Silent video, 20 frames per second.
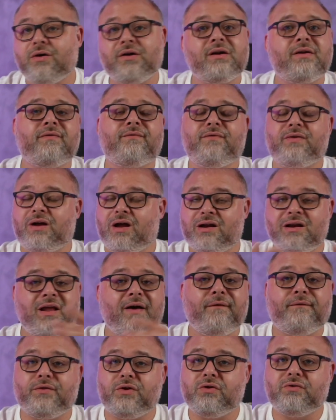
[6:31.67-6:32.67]
And if
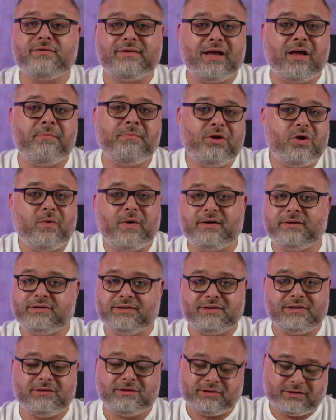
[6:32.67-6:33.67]
enough of you tell me you want to
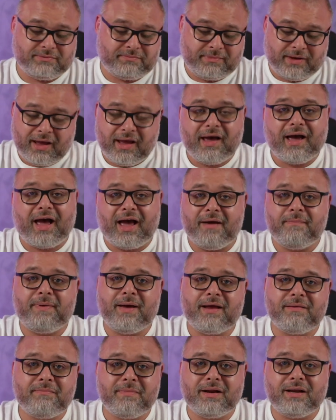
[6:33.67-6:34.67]
see some
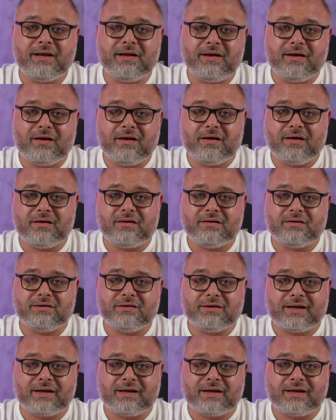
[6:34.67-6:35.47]
iPad mini uh,